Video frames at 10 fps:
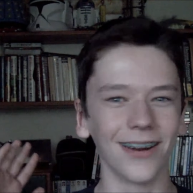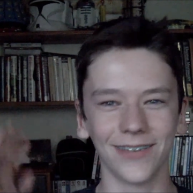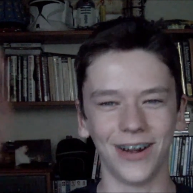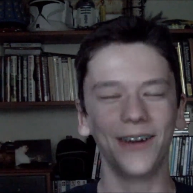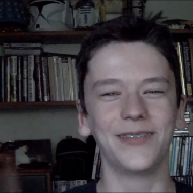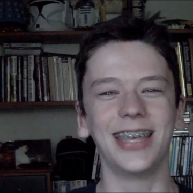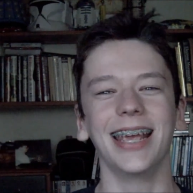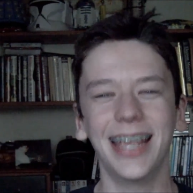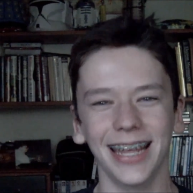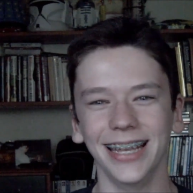
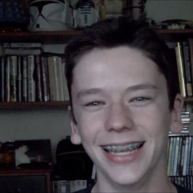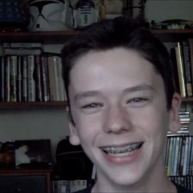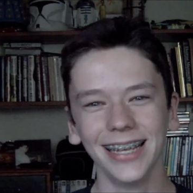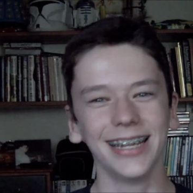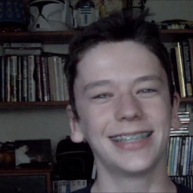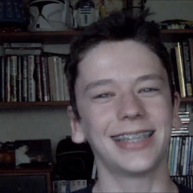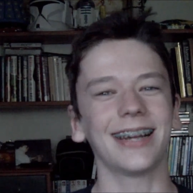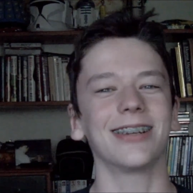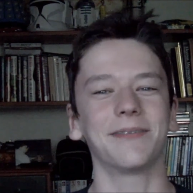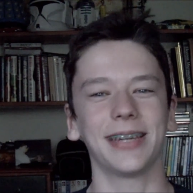erupting in
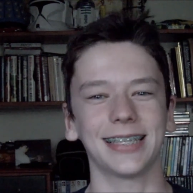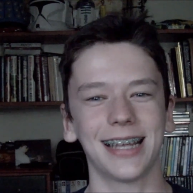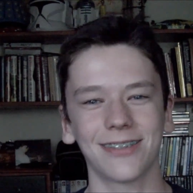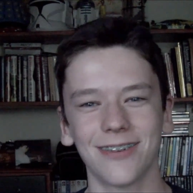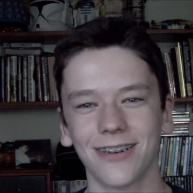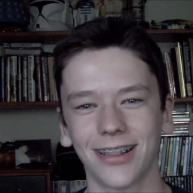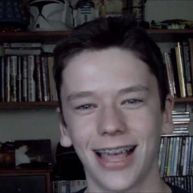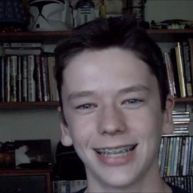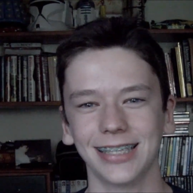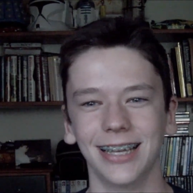cheers, because that's what our
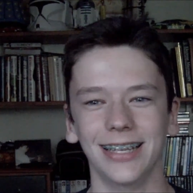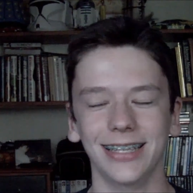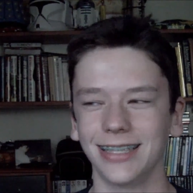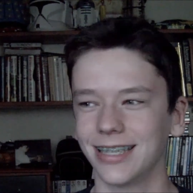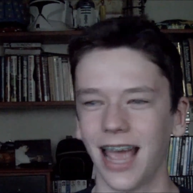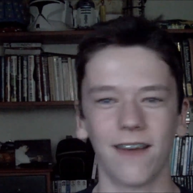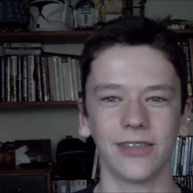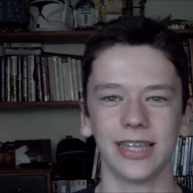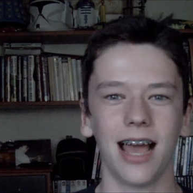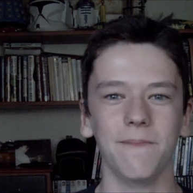class does half
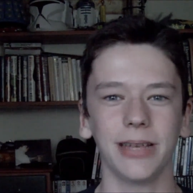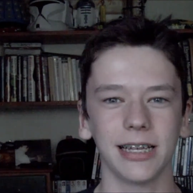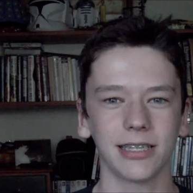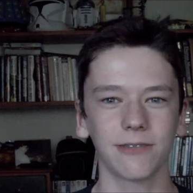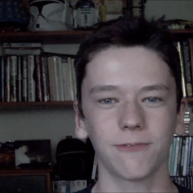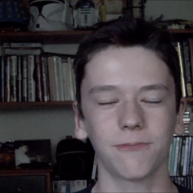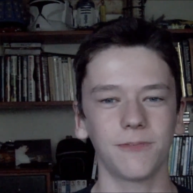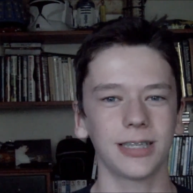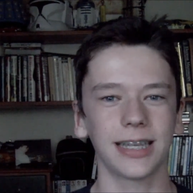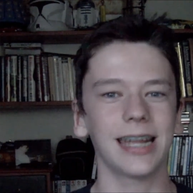the time. Because,
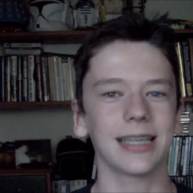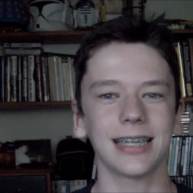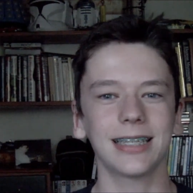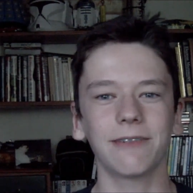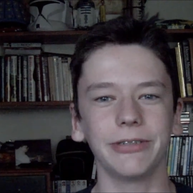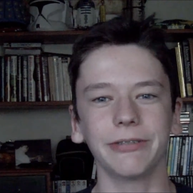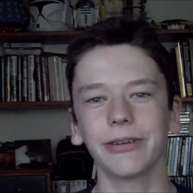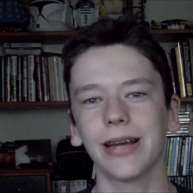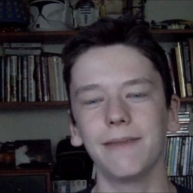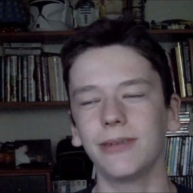once again, as I said, we
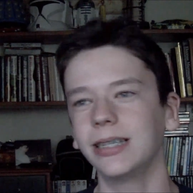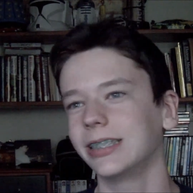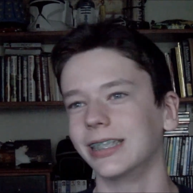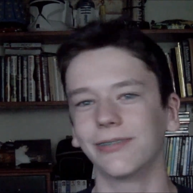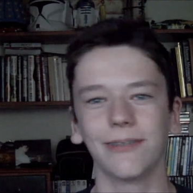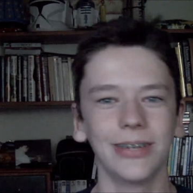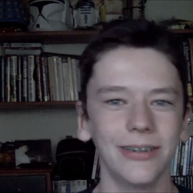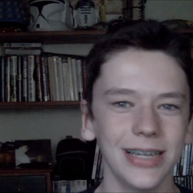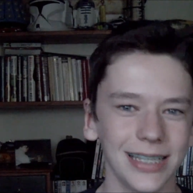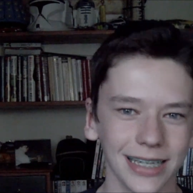were rambunctious, we were
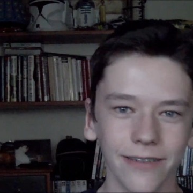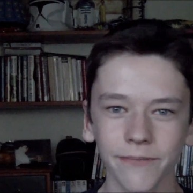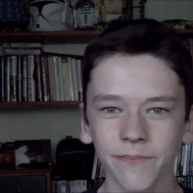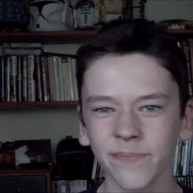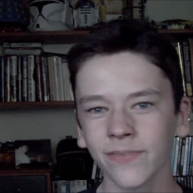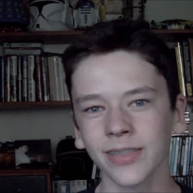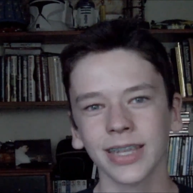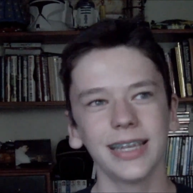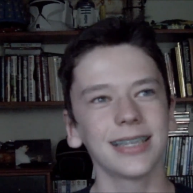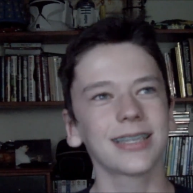noisy.
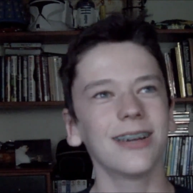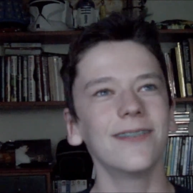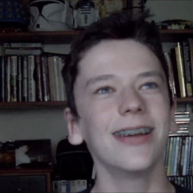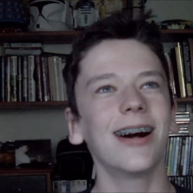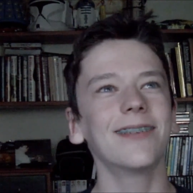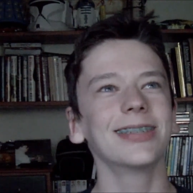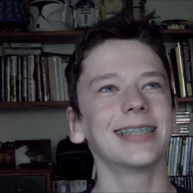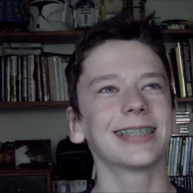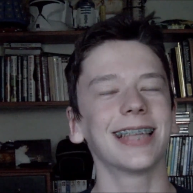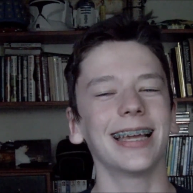So we all were
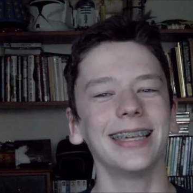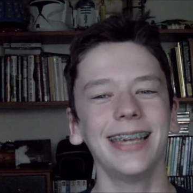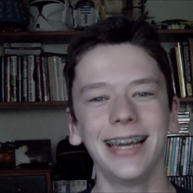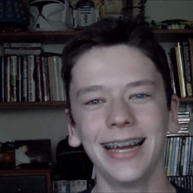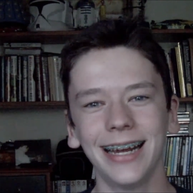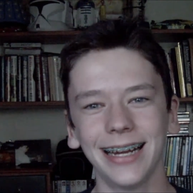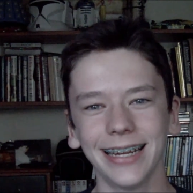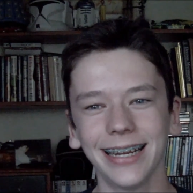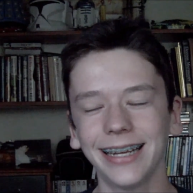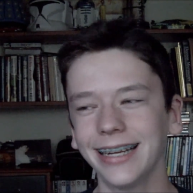just like,
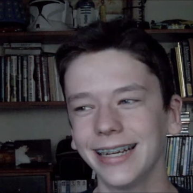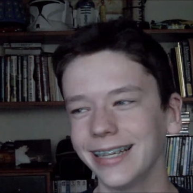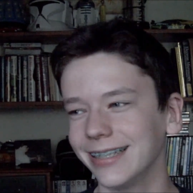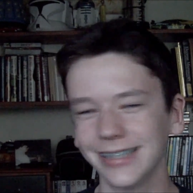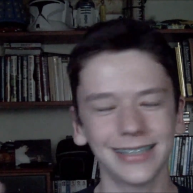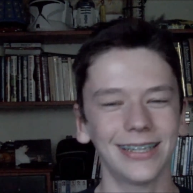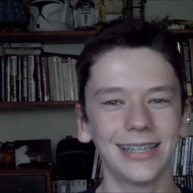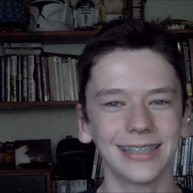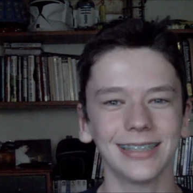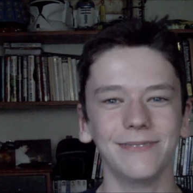yeah, this is
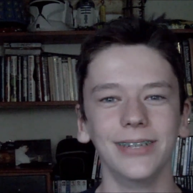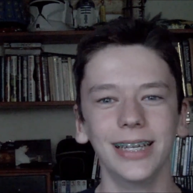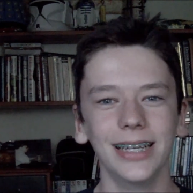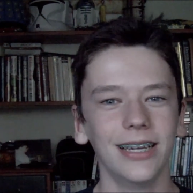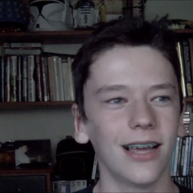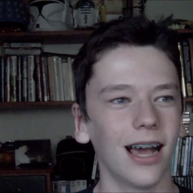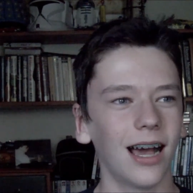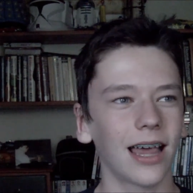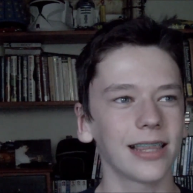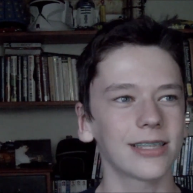
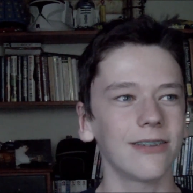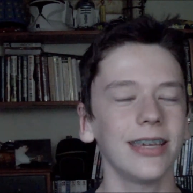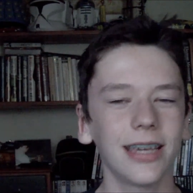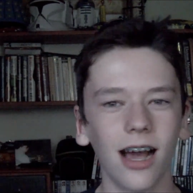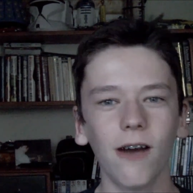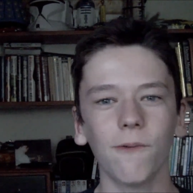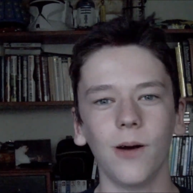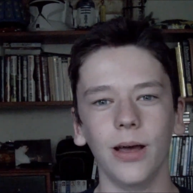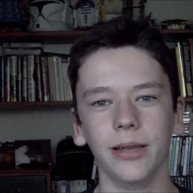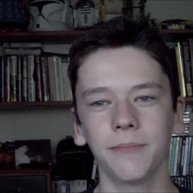awesome. So he caught
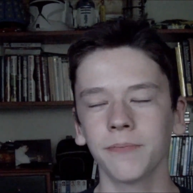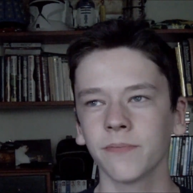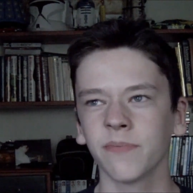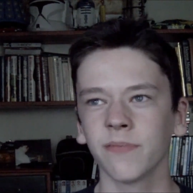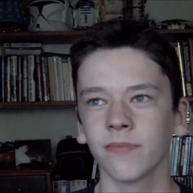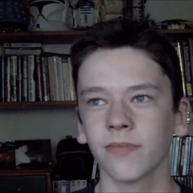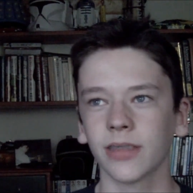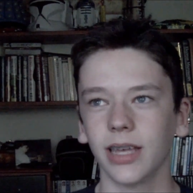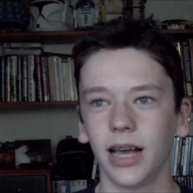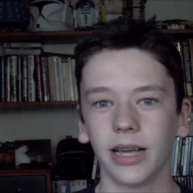one,
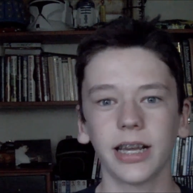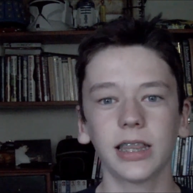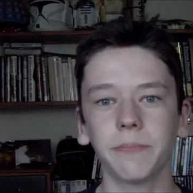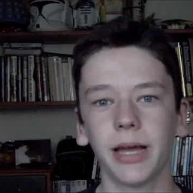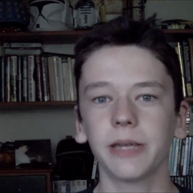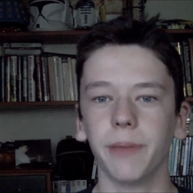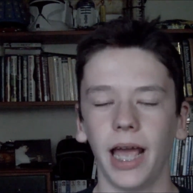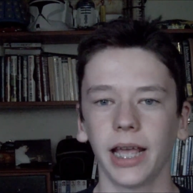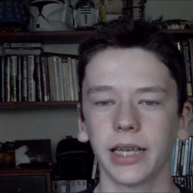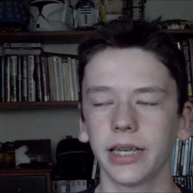got the bike
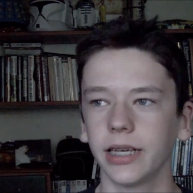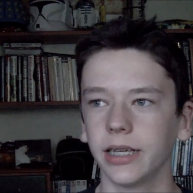back.